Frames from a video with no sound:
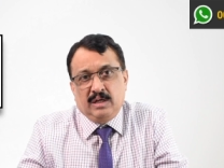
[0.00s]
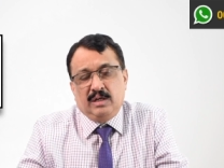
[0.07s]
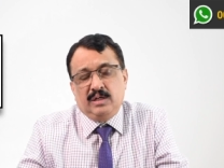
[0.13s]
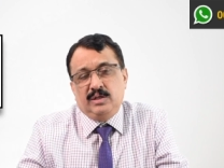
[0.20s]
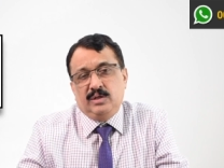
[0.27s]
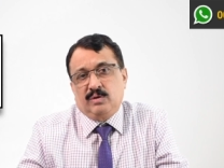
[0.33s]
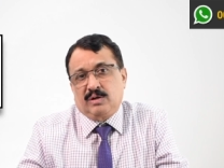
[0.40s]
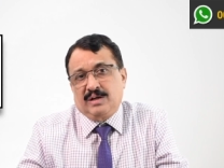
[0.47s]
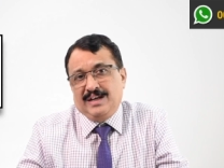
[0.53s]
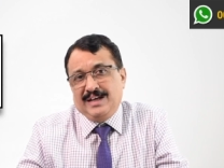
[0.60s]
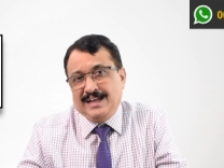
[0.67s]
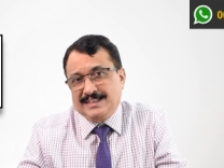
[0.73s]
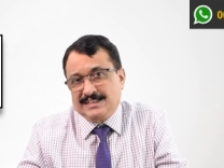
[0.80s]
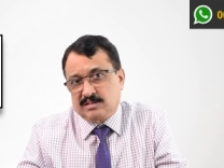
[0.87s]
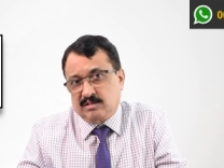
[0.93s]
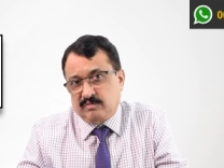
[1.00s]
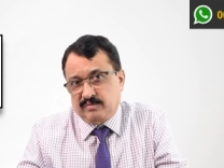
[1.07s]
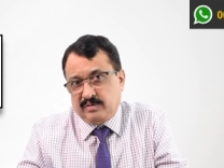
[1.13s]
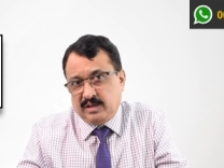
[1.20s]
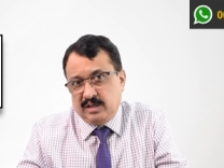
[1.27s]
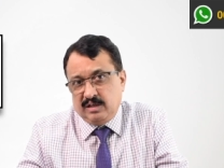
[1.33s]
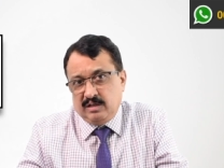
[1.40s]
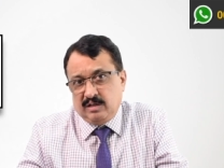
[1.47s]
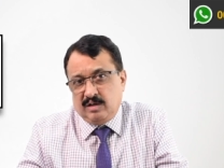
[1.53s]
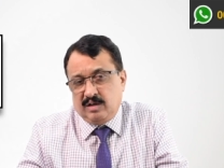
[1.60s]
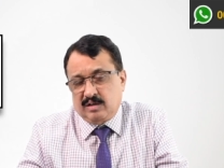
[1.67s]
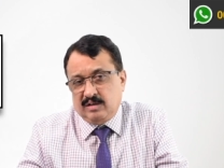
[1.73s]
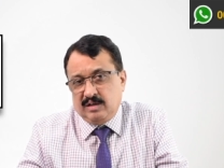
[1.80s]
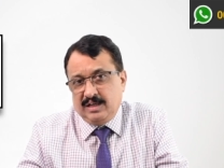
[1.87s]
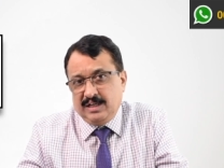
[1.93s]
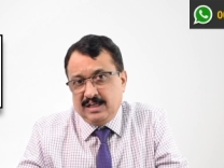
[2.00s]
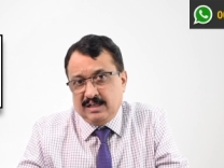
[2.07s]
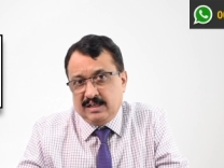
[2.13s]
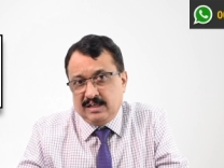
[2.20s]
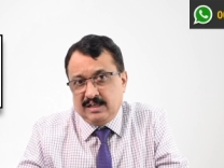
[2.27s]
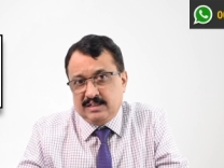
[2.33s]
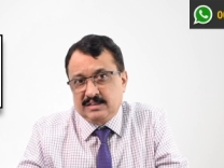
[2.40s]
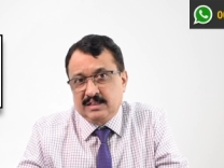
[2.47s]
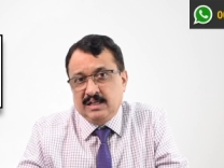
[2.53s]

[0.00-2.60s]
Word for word: your next of kin or the legal heirs